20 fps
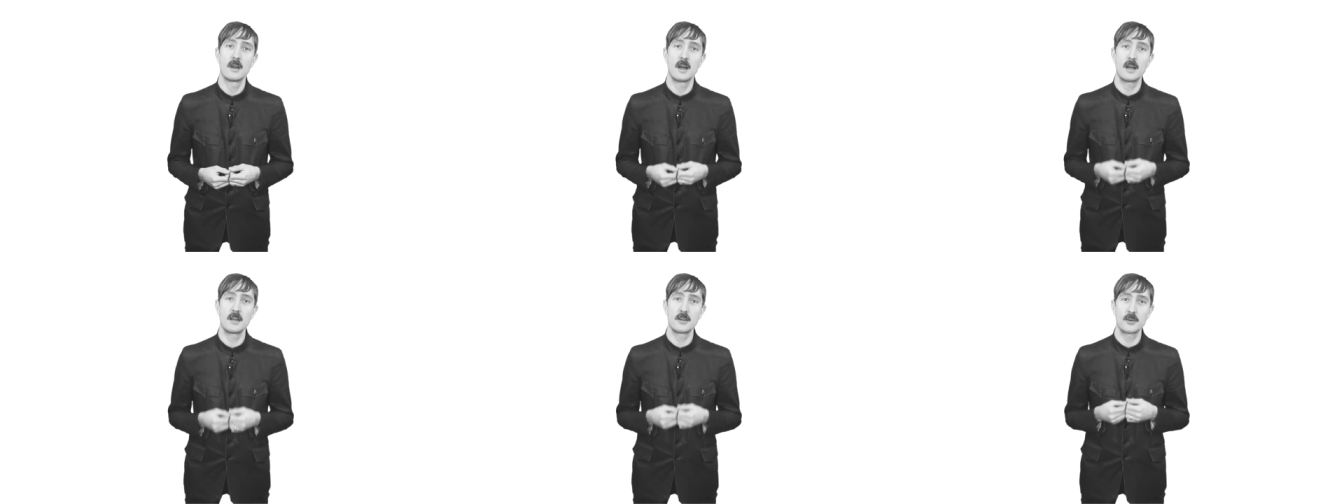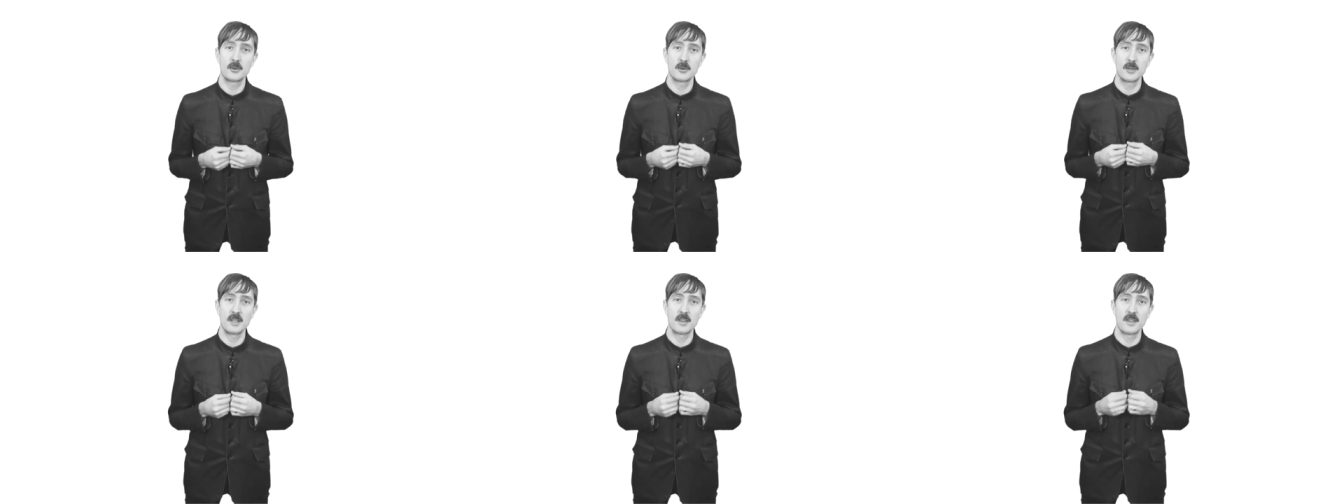and
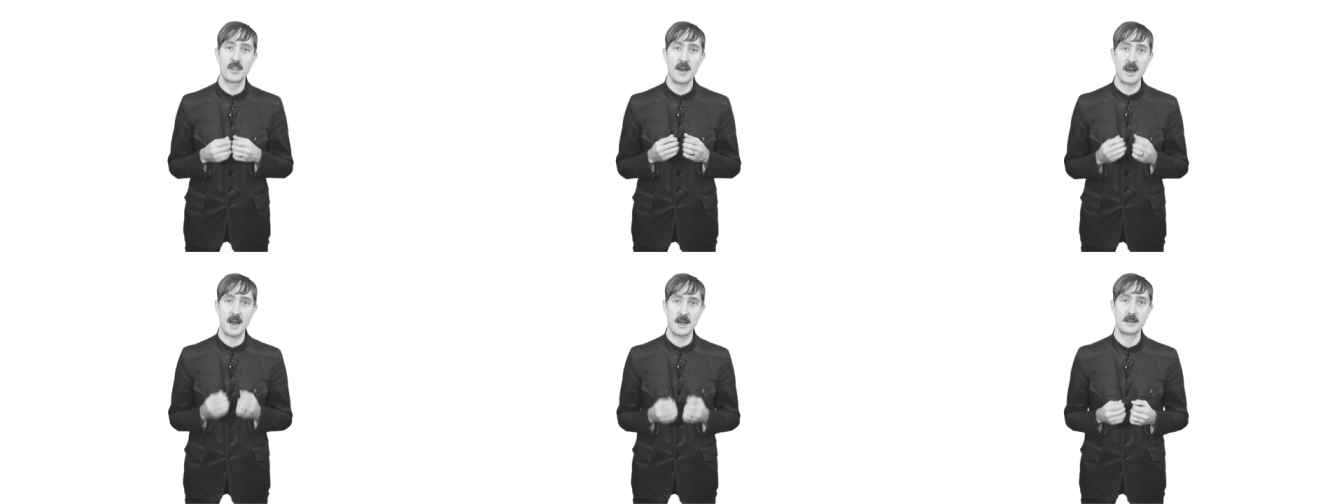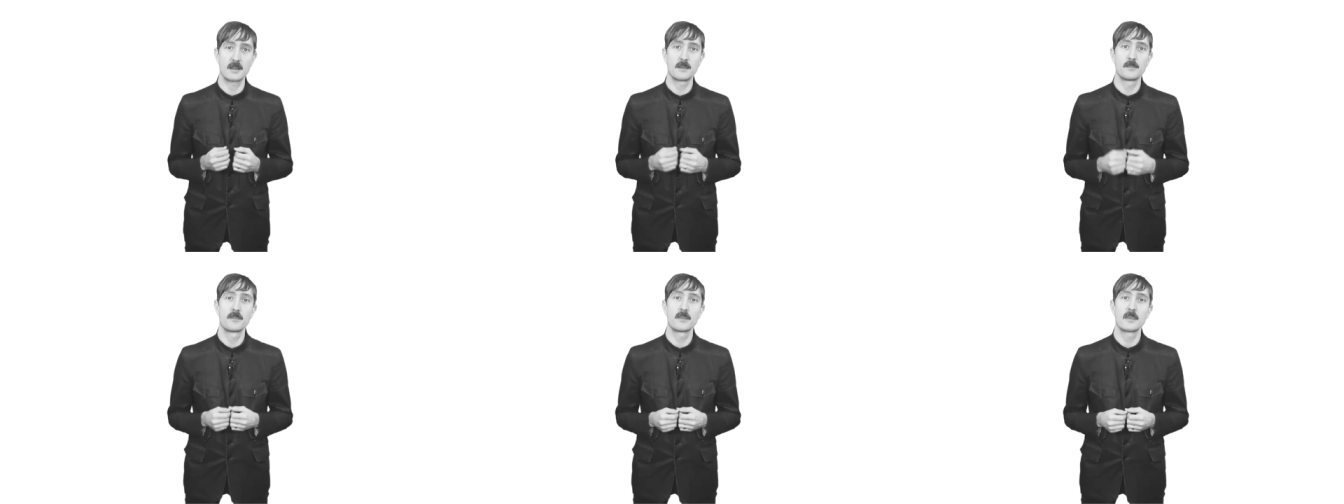treat
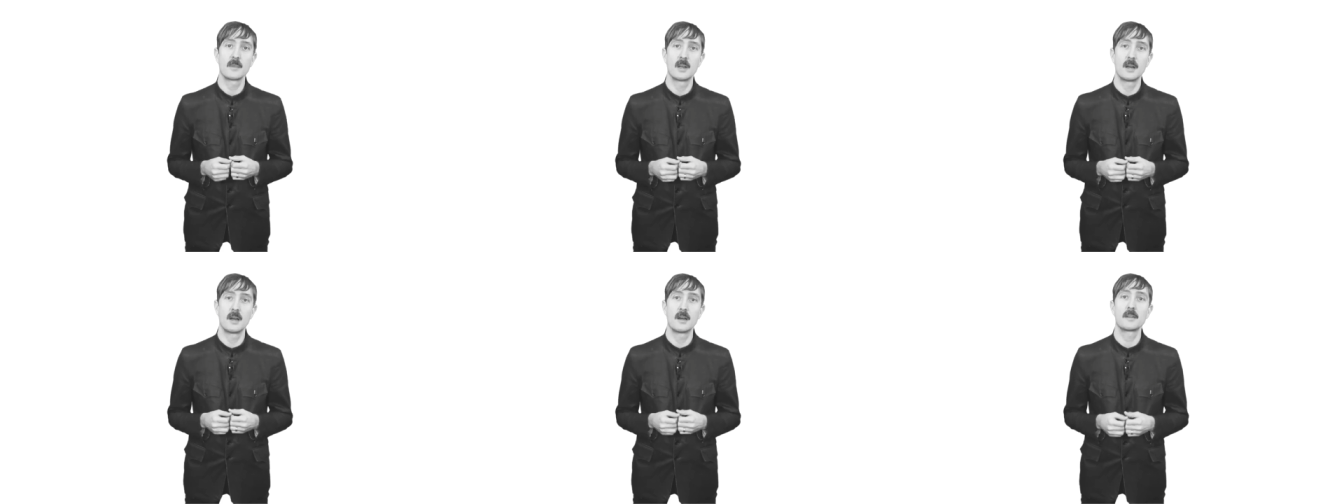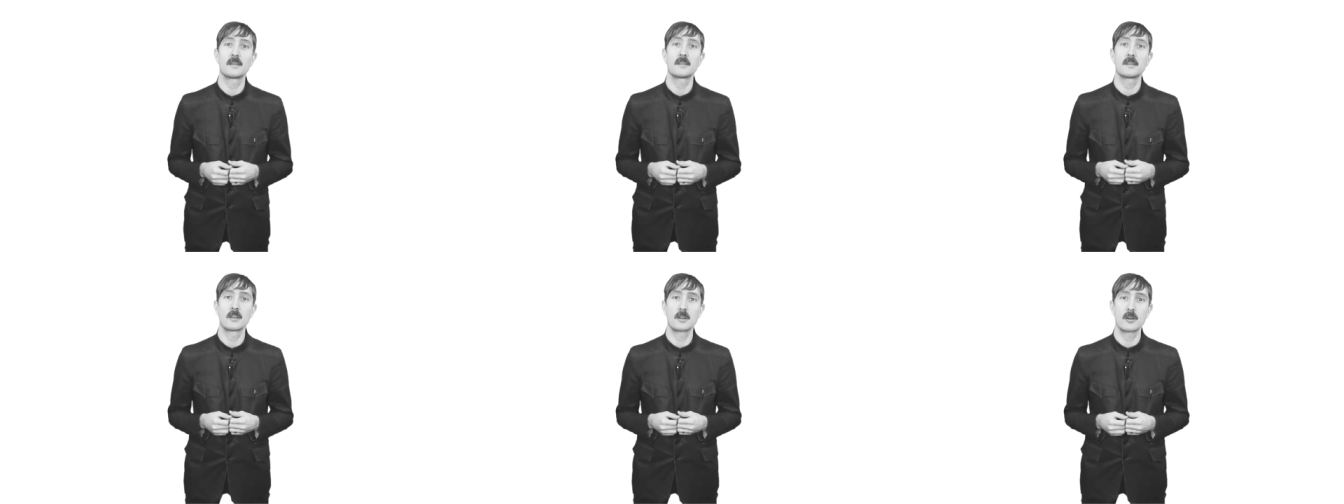that
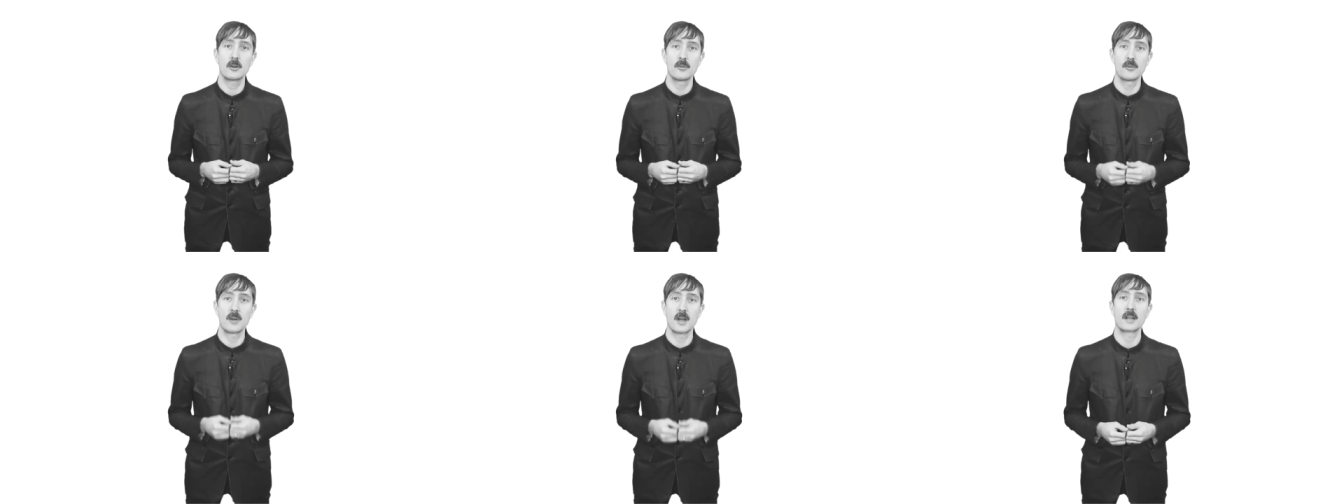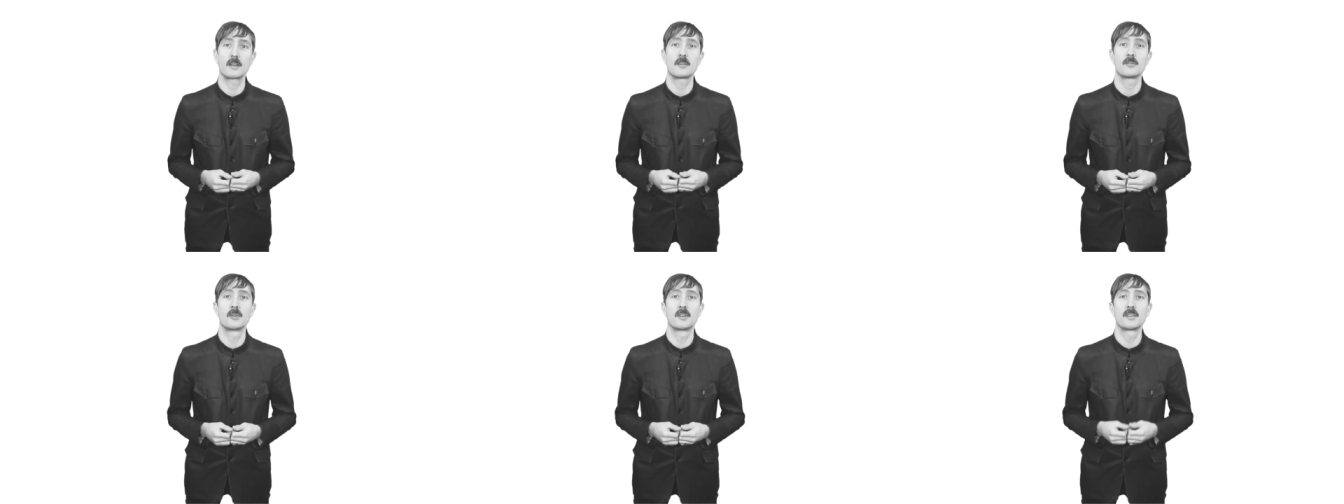as the
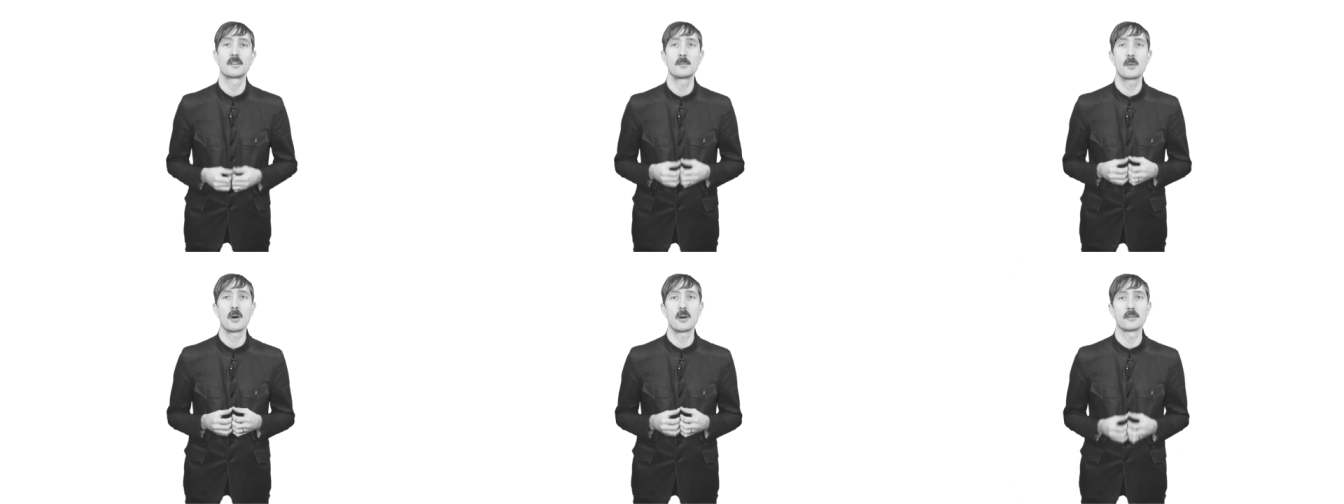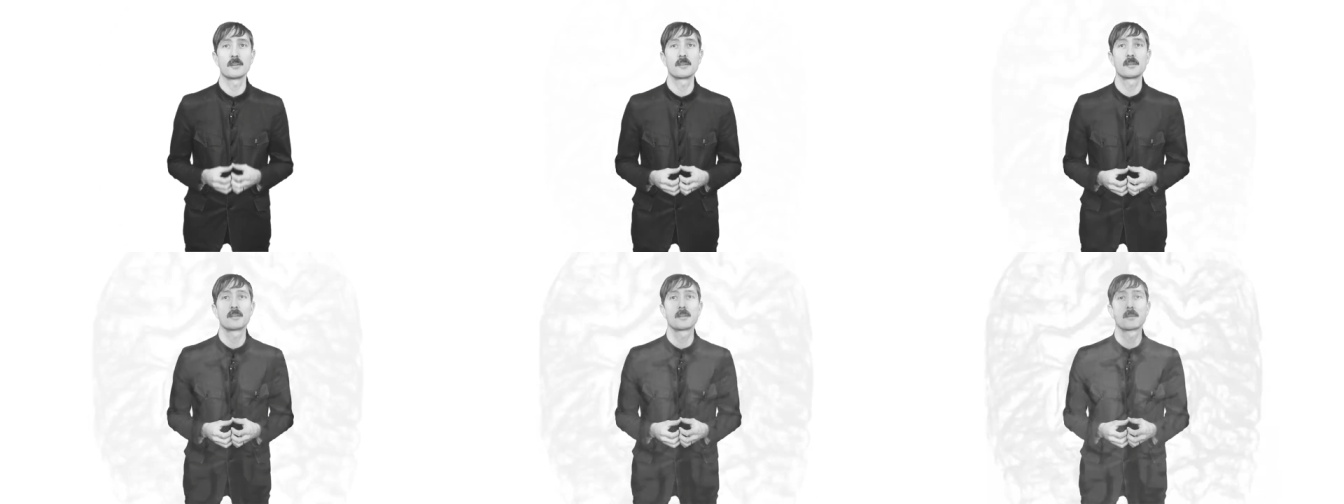correct
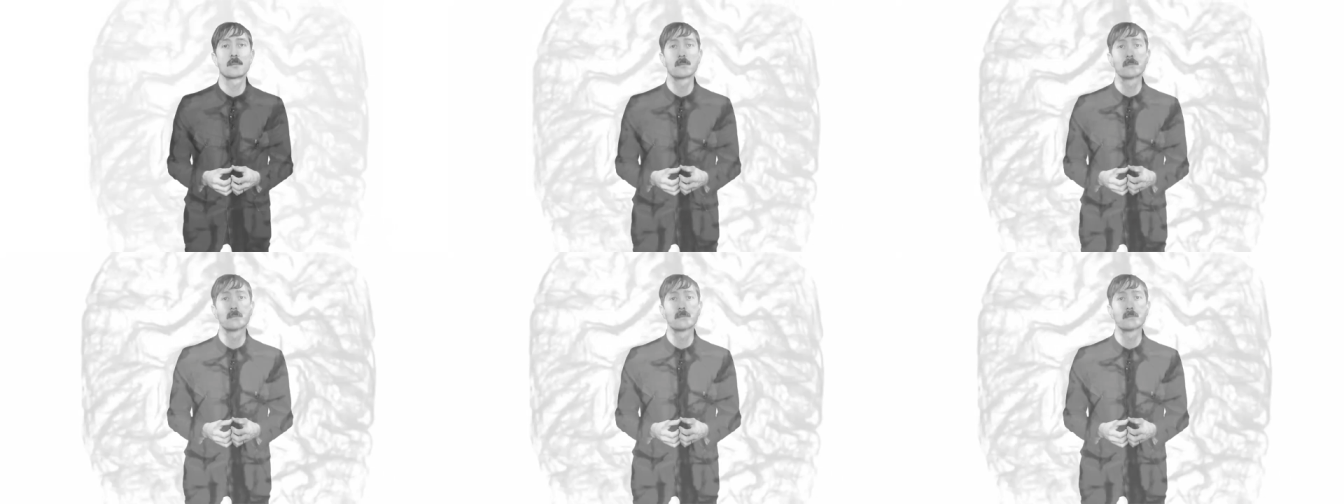response.